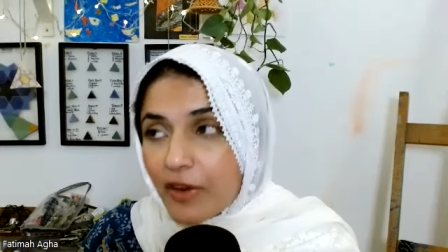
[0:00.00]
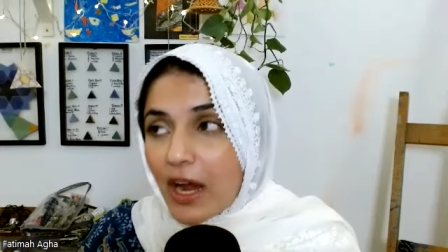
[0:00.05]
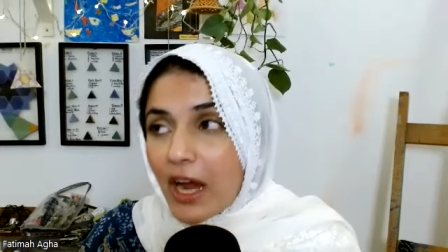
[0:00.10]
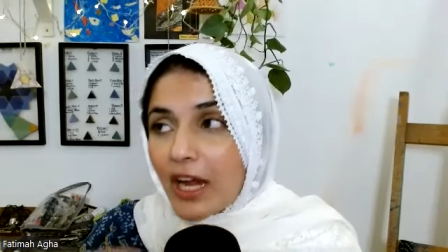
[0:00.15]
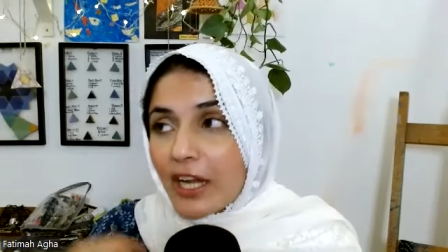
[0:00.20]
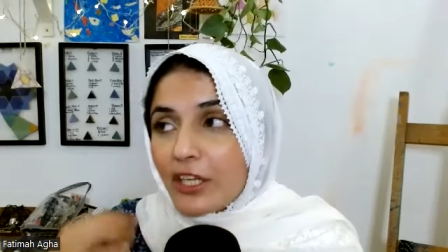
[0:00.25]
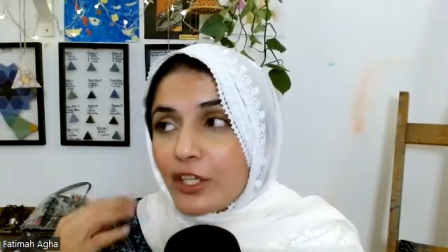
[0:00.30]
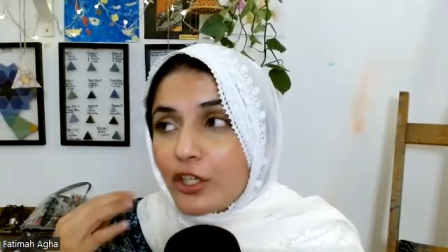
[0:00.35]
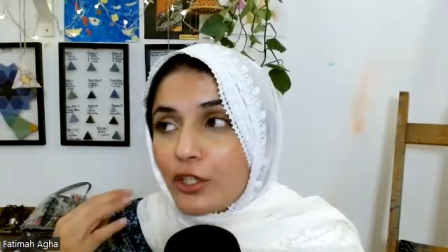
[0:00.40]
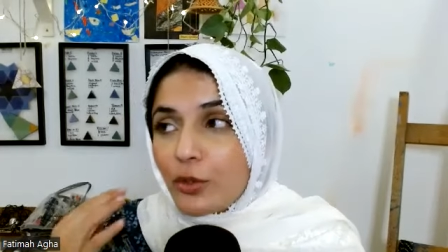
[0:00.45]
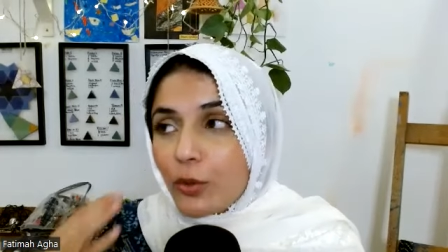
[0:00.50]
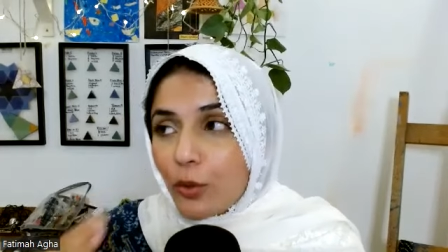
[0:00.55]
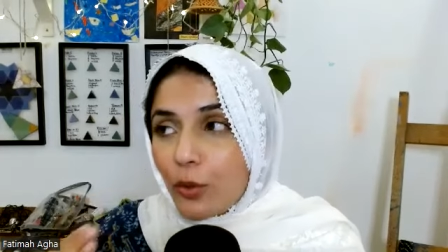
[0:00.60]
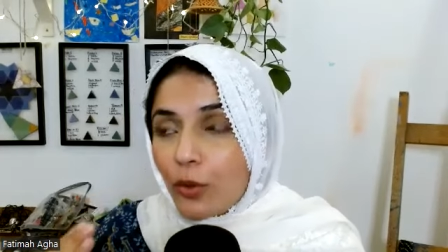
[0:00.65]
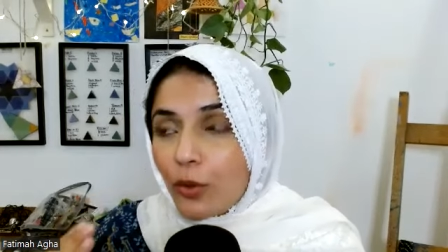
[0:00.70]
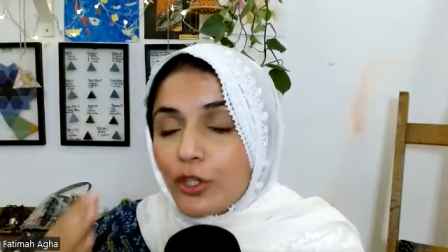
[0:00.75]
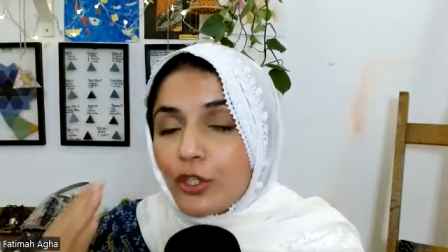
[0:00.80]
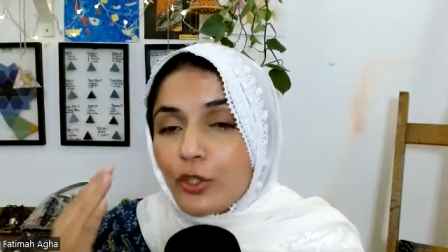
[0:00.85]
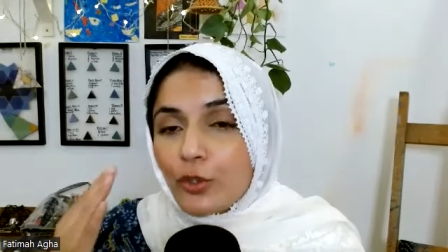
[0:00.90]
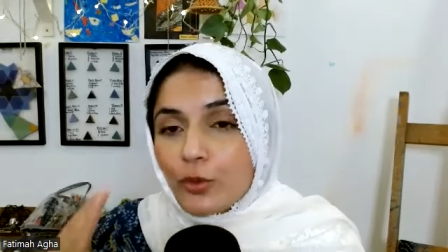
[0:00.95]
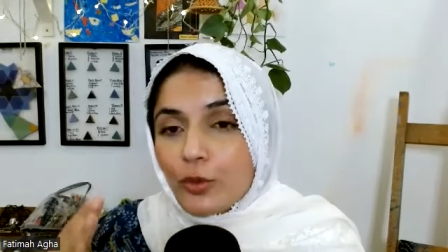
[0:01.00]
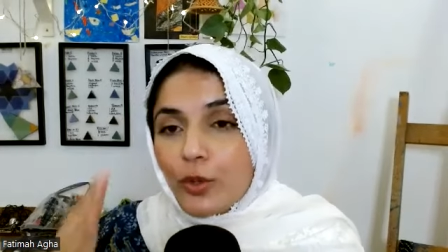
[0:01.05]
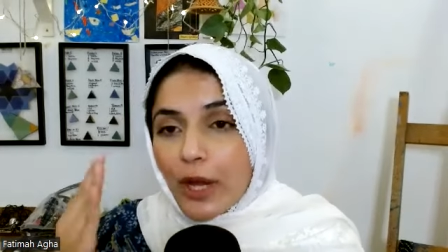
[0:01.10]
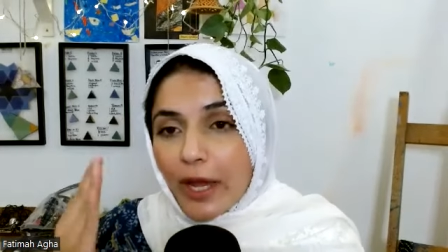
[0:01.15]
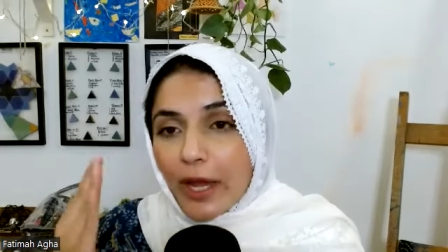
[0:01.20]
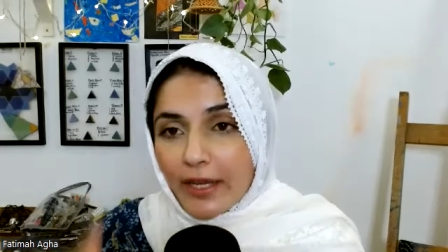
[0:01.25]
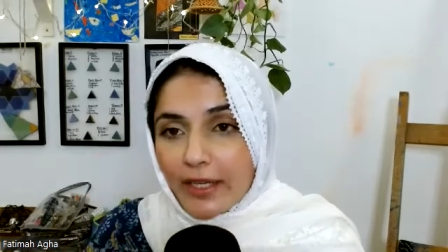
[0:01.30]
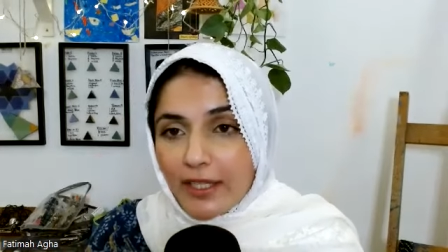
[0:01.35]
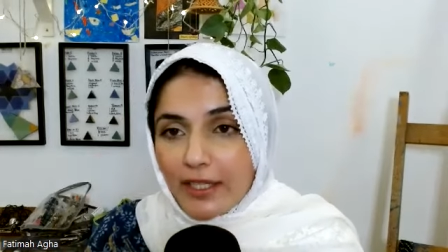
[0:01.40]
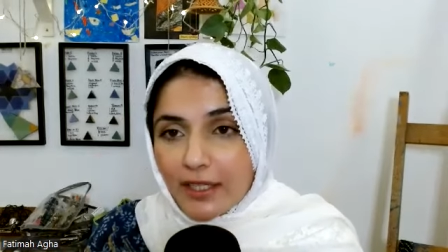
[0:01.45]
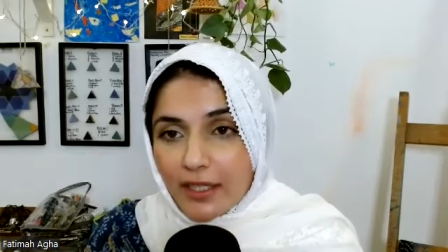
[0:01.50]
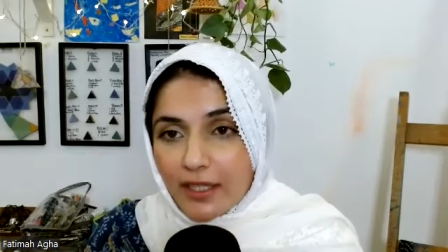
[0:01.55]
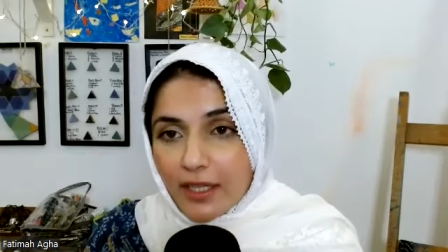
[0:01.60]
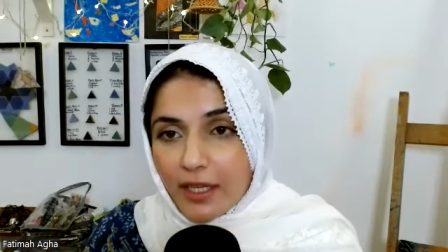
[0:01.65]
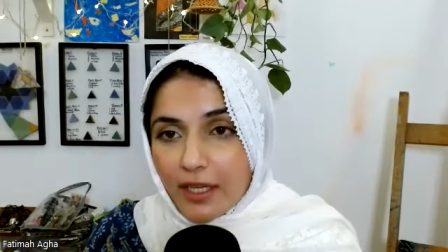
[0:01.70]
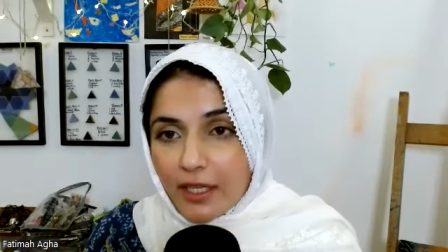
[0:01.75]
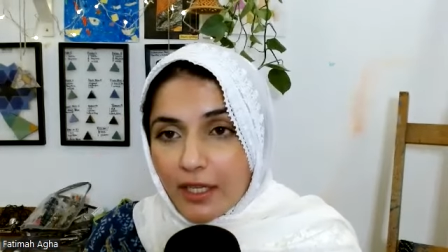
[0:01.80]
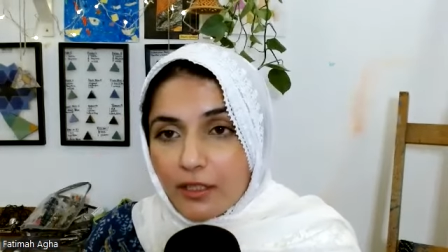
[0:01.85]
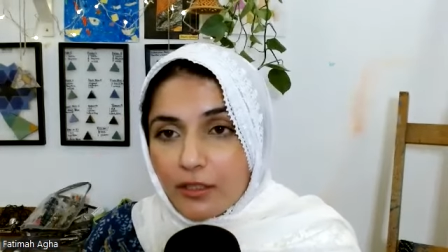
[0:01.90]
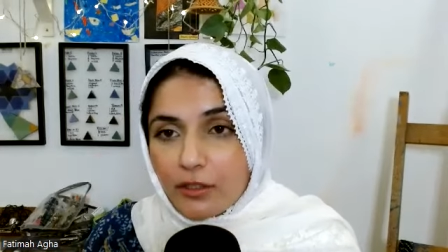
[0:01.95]
I don't do
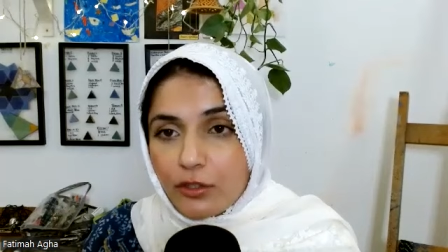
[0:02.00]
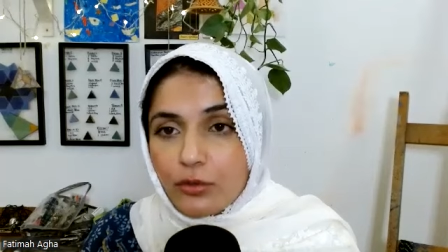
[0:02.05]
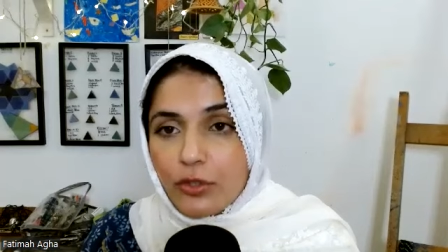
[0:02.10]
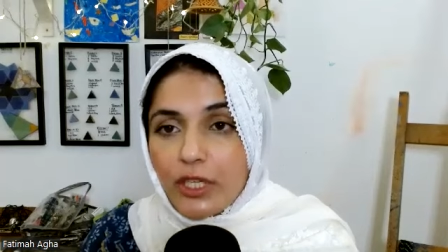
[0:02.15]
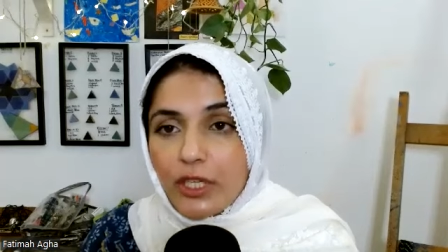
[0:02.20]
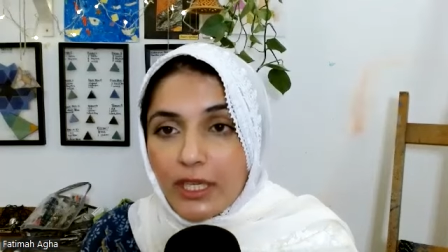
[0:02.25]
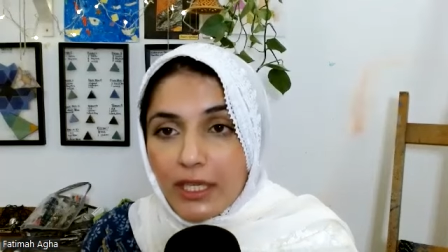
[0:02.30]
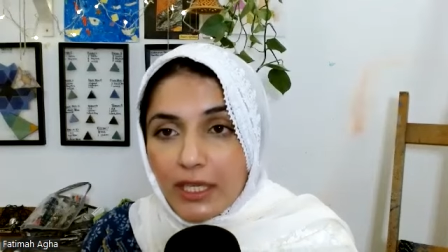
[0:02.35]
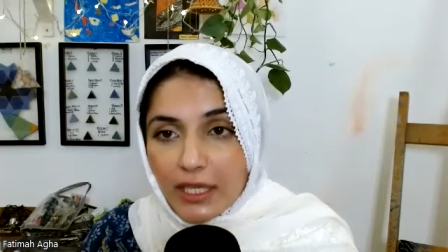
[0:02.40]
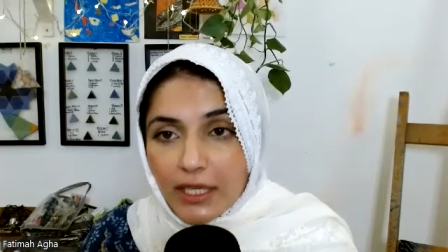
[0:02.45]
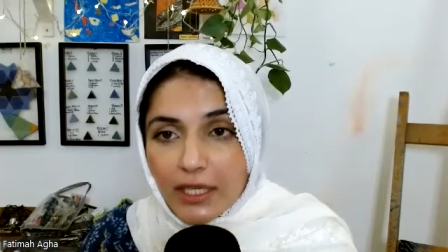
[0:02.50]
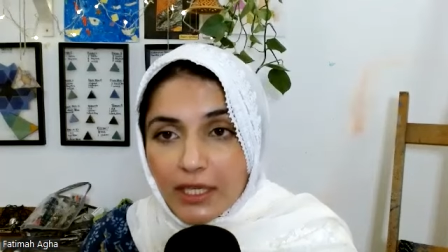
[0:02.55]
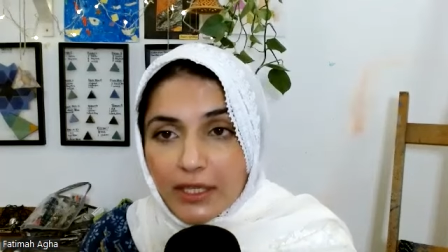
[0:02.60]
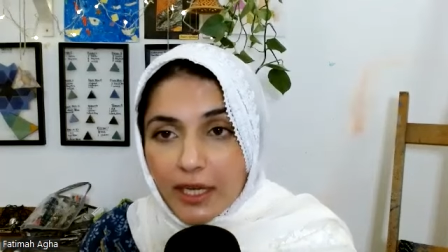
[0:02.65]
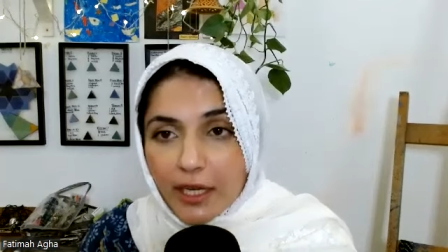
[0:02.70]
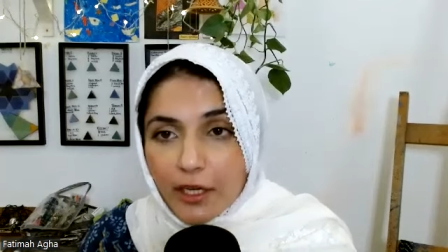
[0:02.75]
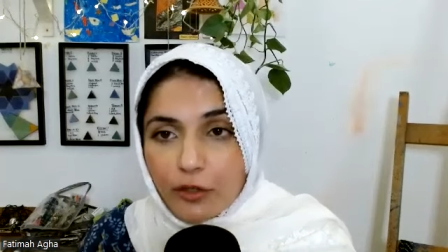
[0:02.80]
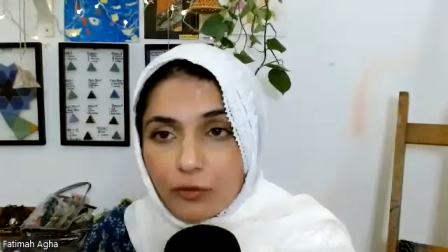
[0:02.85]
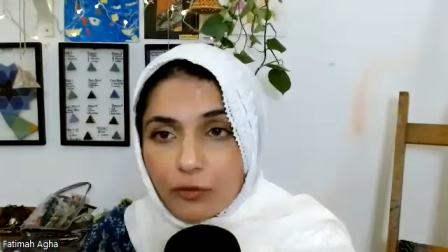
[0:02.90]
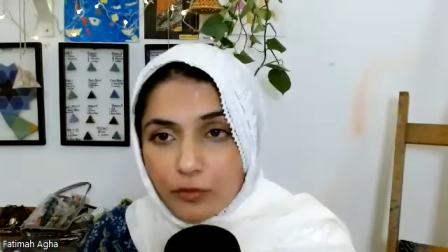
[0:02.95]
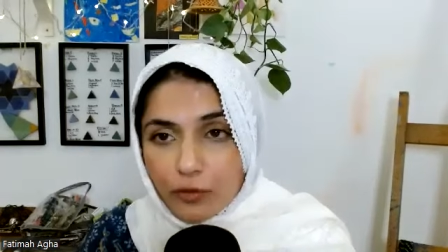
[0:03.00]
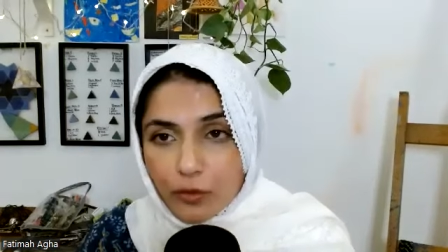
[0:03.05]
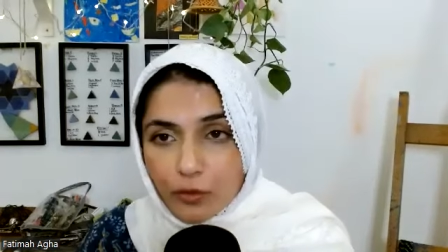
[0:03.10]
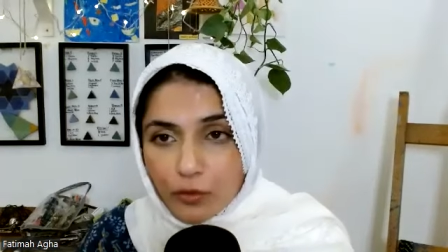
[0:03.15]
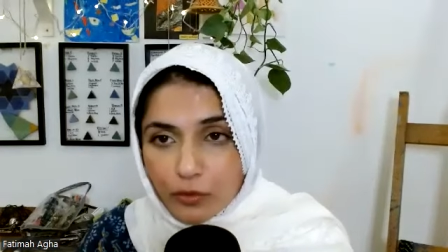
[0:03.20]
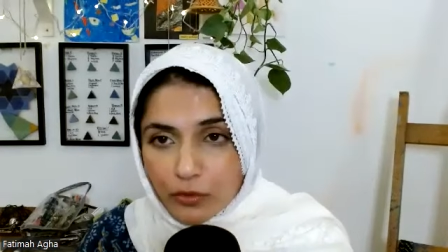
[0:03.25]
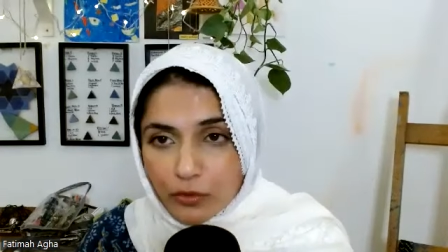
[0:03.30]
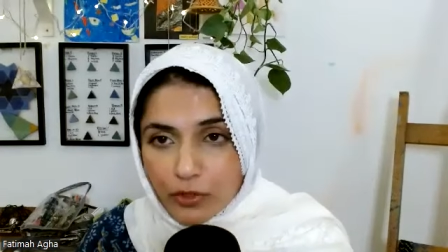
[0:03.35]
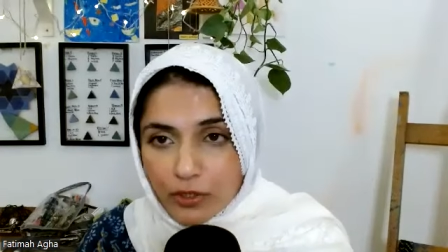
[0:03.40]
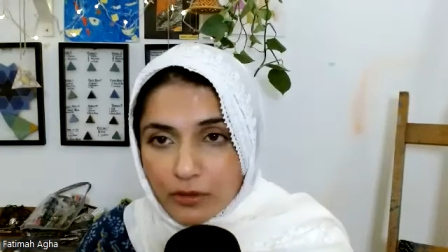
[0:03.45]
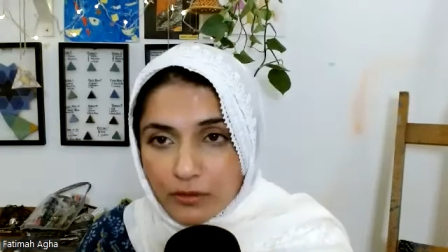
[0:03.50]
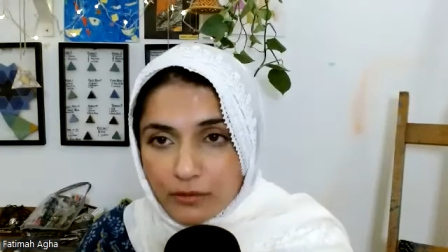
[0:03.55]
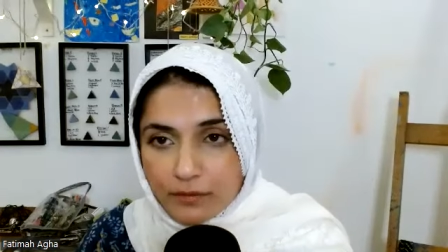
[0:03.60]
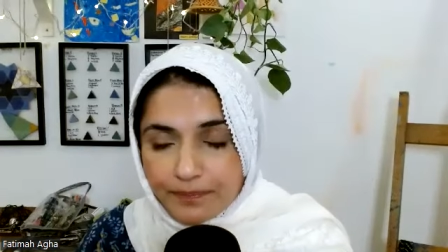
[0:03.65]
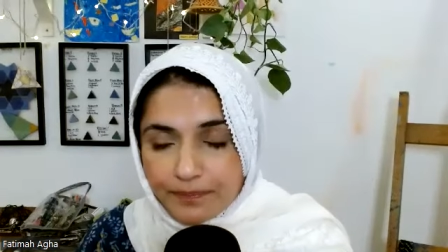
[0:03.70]
anything to heal that wound